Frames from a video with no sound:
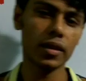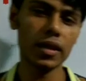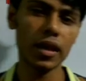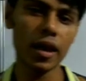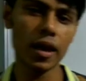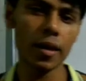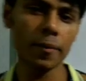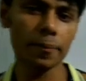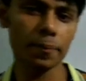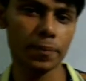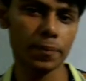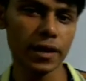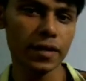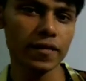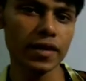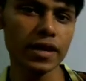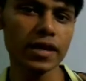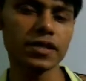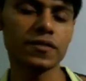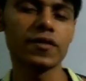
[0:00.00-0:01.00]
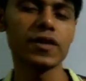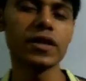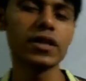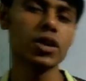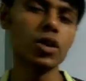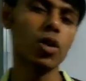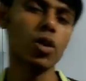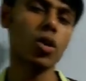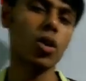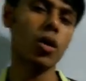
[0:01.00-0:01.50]
In the previous
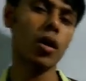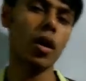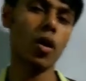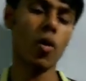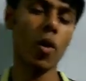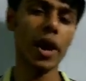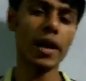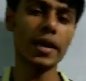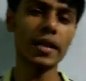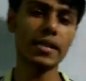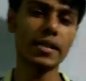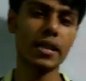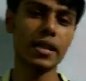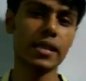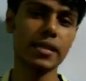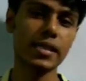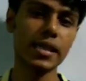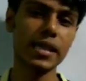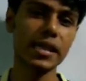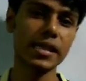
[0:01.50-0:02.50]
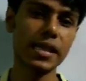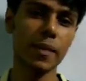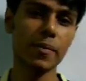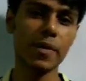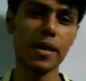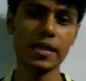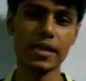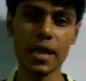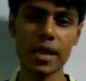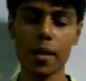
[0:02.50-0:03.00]
video, while discussing
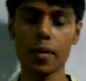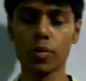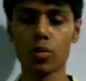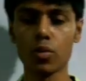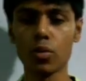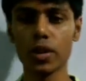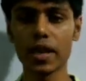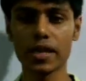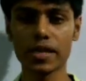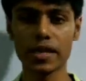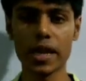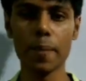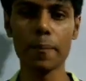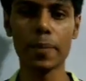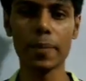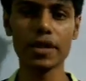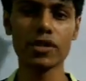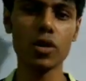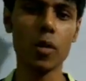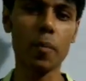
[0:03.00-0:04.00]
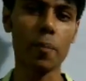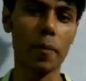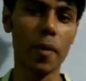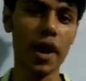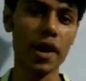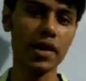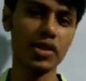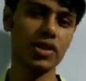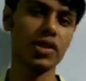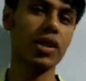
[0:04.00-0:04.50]
some good examples of
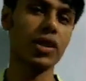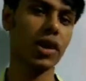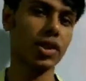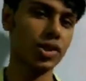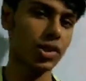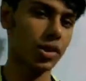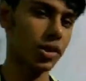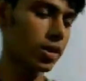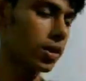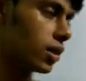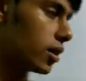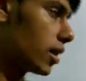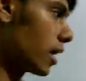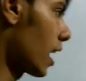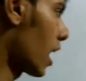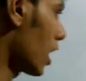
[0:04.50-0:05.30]
Birch reduction,